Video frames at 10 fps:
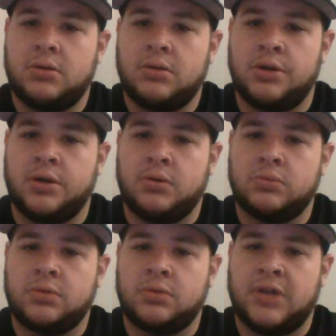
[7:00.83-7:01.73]
you
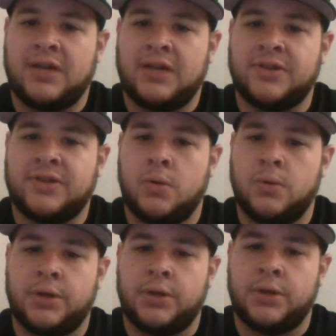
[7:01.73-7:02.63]
know, guys like
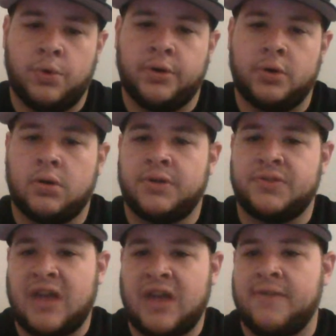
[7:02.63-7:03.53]
Hogan and Warrior and
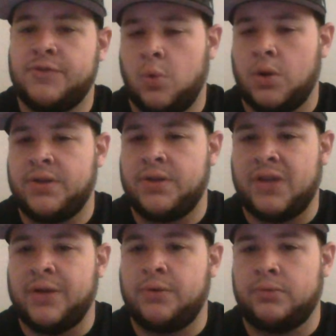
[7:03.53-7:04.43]
Savage wanted the
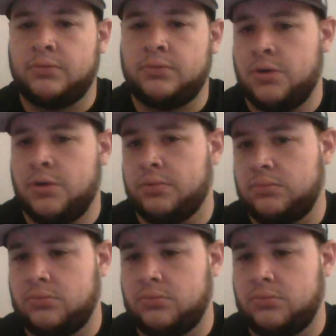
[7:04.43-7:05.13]
title. You know,